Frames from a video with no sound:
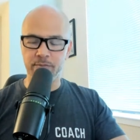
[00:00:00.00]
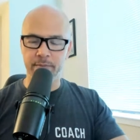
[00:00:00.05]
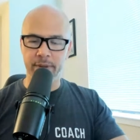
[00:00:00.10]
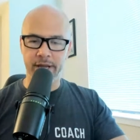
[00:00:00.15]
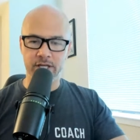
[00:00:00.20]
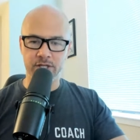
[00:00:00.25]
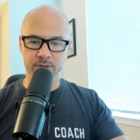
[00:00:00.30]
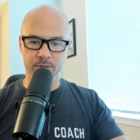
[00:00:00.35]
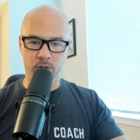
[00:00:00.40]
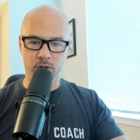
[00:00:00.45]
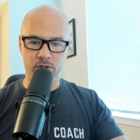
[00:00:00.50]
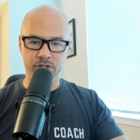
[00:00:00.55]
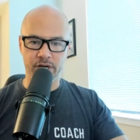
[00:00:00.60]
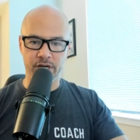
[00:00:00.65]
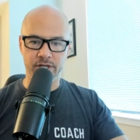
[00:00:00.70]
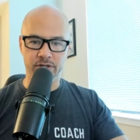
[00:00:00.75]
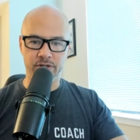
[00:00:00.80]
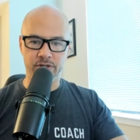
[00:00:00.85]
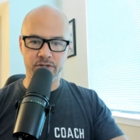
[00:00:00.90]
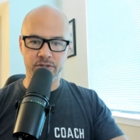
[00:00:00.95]
make small
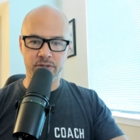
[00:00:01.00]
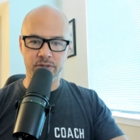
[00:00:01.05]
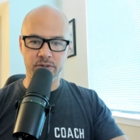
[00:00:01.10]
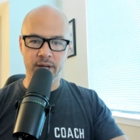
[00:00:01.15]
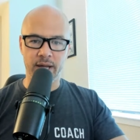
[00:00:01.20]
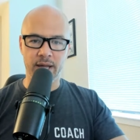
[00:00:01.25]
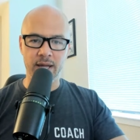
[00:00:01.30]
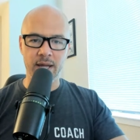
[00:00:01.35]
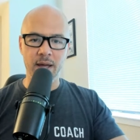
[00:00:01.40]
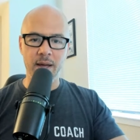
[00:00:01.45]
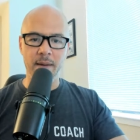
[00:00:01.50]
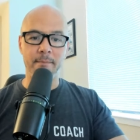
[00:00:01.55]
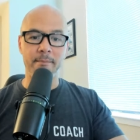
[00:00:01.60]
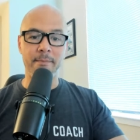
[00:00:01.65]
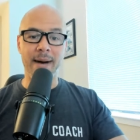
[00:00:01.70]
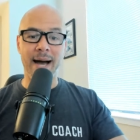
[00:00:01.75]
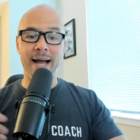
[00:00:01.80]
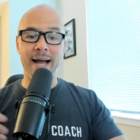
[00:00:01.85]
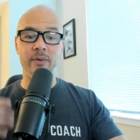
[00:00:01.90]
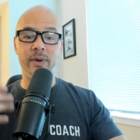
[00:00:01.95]
changes. Okay.
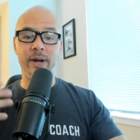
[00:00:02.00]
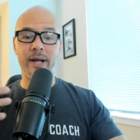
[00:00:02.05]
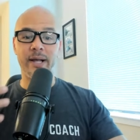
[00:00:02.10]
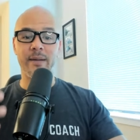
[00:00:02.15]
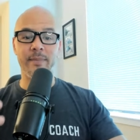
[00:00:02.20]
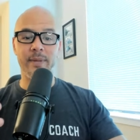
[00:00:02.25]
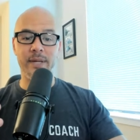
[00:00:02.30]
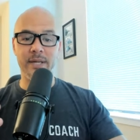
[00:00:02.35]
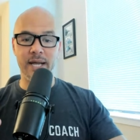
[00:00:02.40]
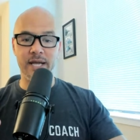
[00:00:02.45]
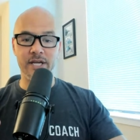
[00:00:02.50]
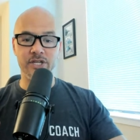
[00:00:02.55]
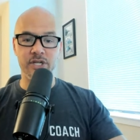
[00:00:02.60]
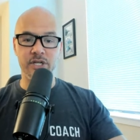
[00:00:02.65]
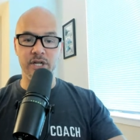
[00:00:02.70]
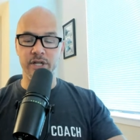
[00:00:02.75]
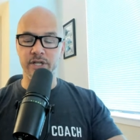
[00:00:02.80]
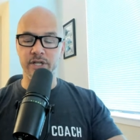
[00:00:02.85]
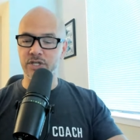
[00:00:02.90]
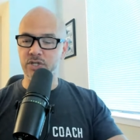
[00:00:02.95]
My
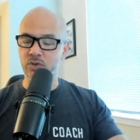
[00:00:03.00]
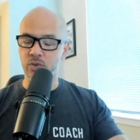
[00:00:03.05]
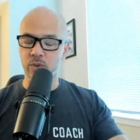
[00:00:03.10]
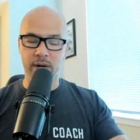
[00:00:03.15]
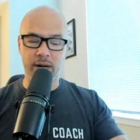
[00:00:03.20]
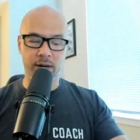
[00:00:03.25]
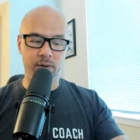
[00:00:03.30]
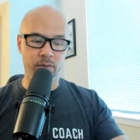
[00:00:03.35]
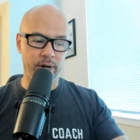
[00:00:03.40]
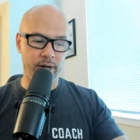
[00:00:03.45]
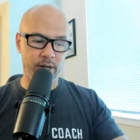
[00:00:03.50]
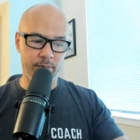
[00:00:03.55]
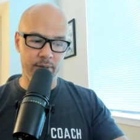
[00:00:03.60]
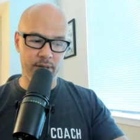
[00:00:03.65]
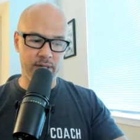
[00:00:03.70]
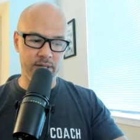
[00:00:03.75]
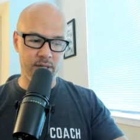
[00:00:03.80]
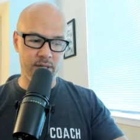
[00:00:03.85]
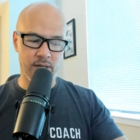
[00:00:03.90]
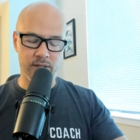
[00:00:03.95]
recommendation, and this is what I
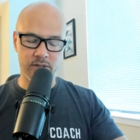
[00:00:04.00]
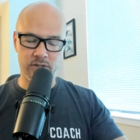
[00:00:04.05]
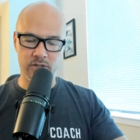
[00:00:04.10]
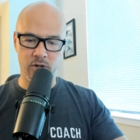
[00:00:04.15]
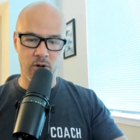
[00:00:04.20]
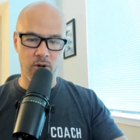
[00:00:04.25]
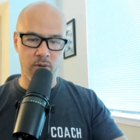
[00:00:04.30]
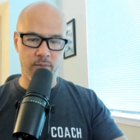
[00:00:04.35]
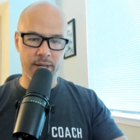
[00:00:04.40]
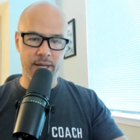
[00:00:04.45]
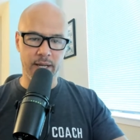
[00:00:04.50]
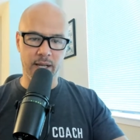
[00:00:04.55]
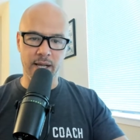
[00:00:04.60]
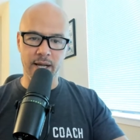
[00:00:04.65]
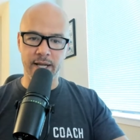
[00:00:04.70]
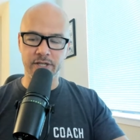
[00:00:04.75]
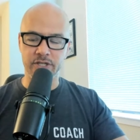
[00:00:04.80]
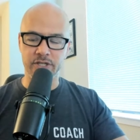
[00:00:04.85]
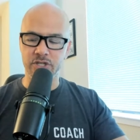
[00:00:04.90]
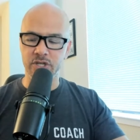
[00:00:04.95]
recommend to all my
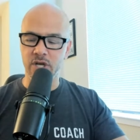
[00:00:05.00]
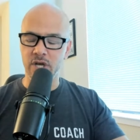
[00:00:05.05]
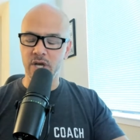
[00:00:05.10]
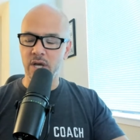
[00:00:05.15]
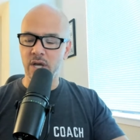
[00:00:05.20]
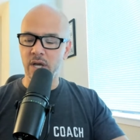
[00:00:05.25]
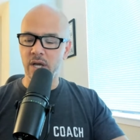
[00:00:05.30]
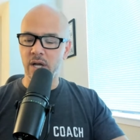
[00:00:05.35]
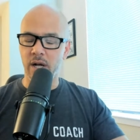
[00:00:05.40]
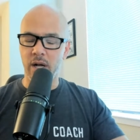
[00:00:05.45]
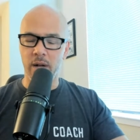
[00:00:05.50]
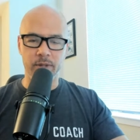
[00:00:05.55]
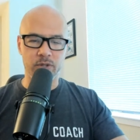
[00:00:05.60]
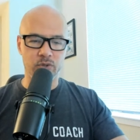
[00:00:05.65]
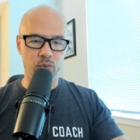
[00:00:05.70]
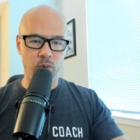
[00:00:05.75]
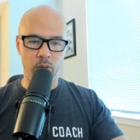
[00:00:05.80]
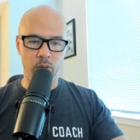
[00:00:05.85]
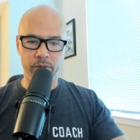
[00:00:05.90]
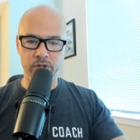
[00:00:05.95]
clients,
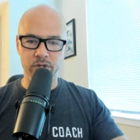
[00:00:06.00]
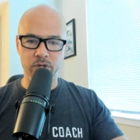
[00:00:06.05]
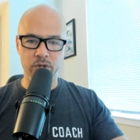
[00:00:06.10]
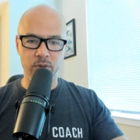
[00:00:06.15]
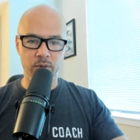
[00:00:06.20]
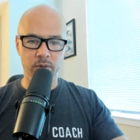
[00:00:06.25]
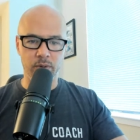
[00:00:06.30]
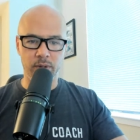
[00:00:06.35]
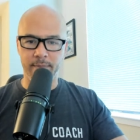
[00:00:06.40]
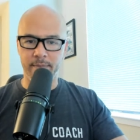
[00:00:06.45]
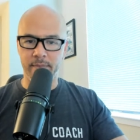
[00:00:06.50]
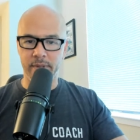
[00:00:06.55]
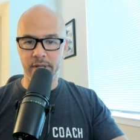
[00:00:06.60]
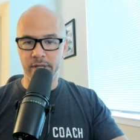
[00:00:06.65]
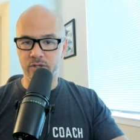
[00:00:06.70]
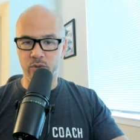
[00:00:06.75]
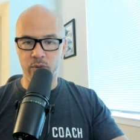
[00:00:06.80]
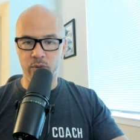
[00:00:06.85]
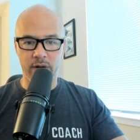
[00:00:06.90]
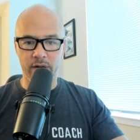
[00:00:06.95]
is what we do.
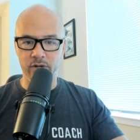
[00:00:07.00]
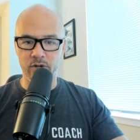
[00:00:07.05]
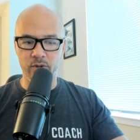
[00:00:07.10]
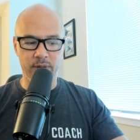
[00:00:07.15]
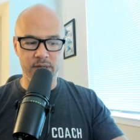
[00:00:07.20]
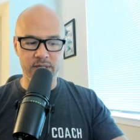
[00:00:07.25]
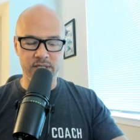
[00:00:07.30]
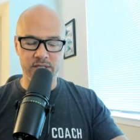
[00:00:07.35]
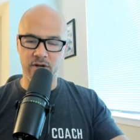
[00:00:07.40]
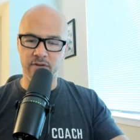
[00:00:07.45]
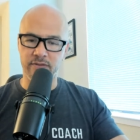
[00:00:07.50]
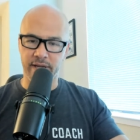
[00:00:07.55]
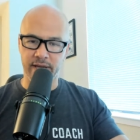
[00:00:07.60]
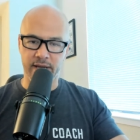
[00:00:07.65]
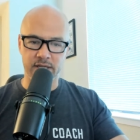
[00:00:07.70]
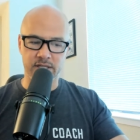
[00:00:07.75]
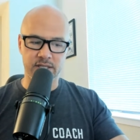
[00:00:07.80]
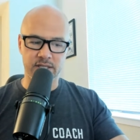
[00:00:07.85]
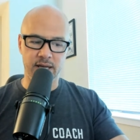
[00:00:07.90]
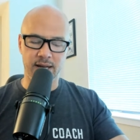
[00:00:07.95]
It's what I do myself. Like
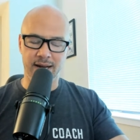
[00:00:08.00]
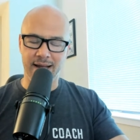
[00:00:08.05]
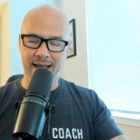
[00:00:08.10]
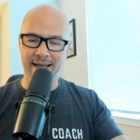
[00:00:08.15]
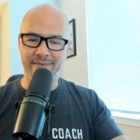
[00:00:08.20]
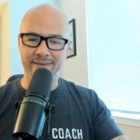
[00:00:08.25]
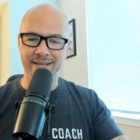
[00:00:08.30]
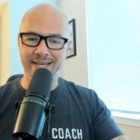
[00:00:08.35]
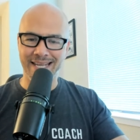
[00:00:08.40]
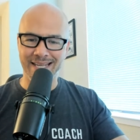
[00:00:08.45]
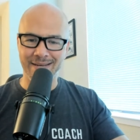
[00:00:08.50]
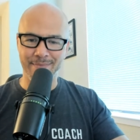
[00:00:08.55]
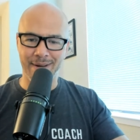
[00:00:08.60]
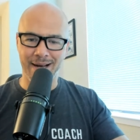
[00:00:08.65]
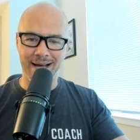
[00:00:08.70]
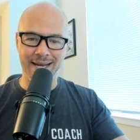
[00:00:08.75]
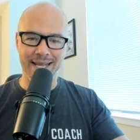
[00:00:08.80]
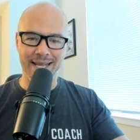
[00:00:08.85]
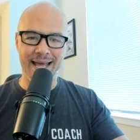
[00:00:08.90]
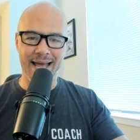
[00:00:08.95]
I said, I have an
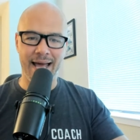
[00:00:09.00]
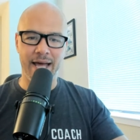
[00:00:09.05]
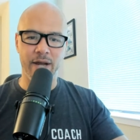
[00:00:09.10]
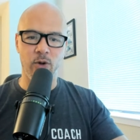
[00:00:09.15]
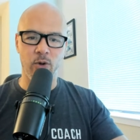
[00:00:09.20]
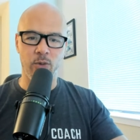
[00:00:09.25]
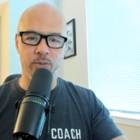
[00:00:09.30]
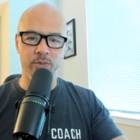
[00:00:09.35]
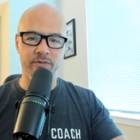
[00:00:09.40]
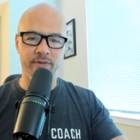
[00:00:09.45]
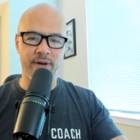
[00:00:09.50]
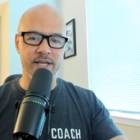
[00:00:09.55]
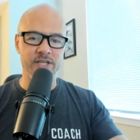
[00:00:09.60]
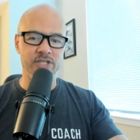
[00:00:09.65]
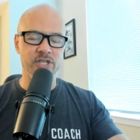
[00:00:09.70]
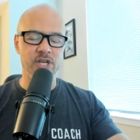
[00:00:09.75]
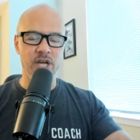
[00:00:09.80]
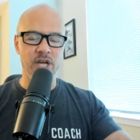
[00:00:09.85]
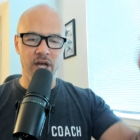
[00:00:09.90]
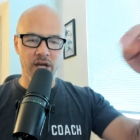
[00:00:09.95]
in-body at-home
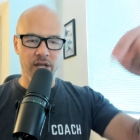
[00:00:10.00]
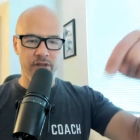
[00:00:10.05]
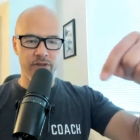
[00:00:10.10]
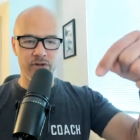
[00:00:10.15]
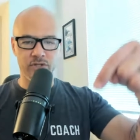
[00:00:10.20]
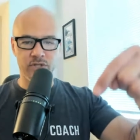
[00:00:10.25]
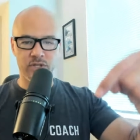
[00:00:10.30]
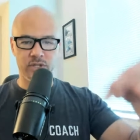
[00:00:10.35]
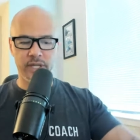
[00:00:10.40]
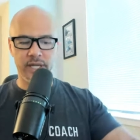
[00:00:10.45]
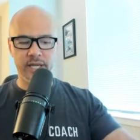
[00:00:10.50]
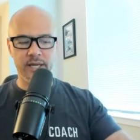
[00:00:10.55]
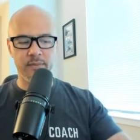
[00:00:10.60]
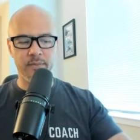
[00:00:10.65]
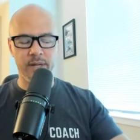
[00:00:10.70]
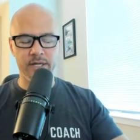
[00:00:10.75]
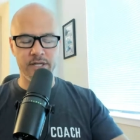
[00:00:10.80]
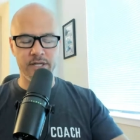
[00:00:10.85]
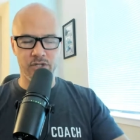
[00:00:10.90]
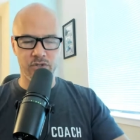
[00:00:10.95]
device. There's a link in
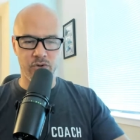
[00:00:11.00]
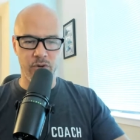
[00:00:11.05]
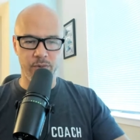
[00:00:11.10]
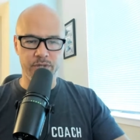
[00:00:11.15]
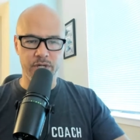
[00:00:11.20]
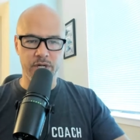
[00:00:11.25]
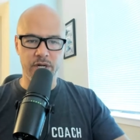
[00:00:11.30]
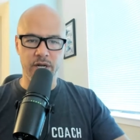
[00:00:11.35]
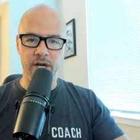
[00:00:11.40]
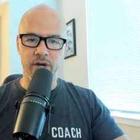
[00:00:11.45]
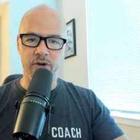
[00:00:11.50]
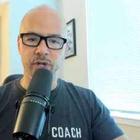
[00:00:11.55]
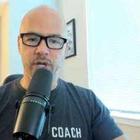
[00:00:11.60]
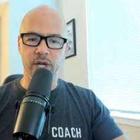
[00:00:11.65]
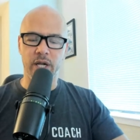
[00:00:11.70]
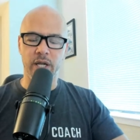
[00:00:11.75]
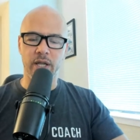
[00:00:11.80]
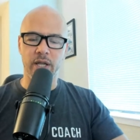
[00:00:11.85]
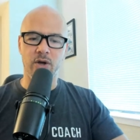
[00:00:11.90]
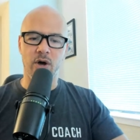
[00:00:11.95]
my description here. You
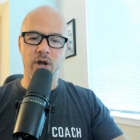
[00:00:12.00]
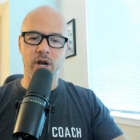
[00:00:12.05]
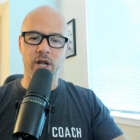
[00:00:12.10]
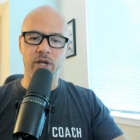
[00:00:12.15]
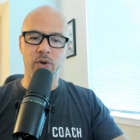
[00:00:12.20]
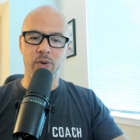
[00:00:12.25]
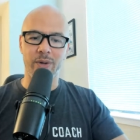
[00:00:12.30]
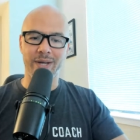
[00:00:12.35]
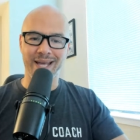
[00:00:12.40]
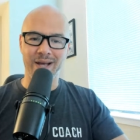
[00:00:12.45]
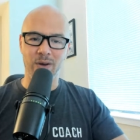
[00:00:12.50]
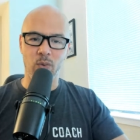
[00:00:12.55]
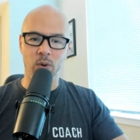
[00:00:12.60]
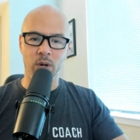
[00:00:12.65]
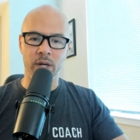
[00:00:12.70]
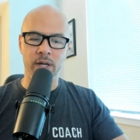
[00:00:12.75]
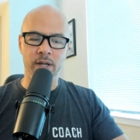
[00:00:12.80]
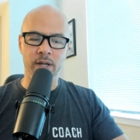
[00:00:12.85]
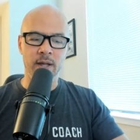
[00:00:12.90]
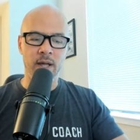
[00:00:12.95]
can click on it, go get
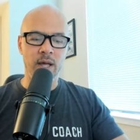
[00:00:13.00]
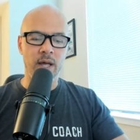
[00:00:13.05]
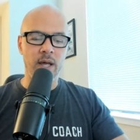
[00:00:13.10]
one.